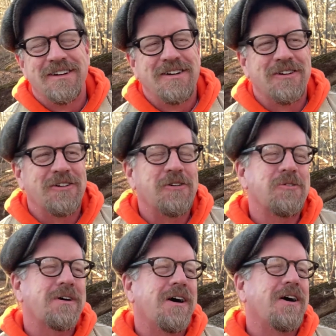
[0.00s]
Or, "Oh
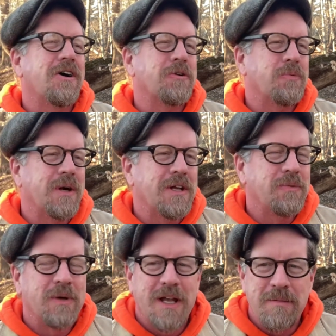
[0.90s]
God, when
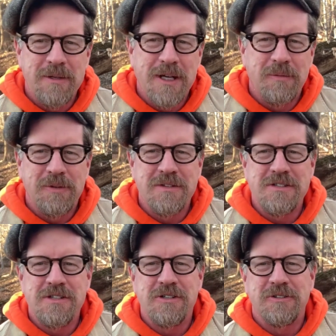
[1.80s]
will I be able to
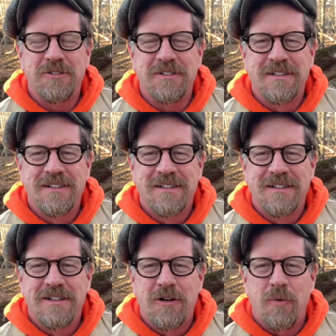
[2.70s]
see you?"
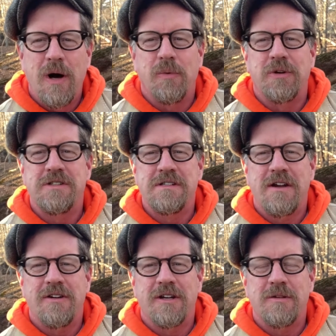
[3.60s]
While we're
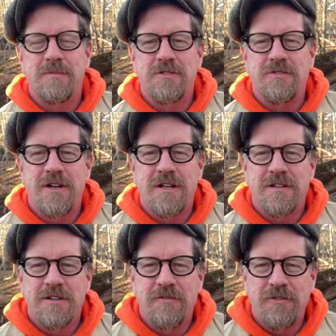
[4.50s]
staring him straight
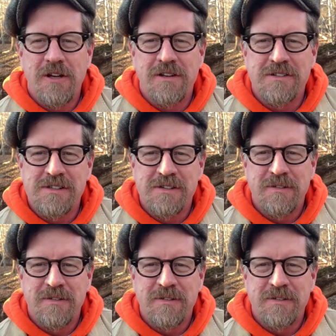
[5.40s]
in the face.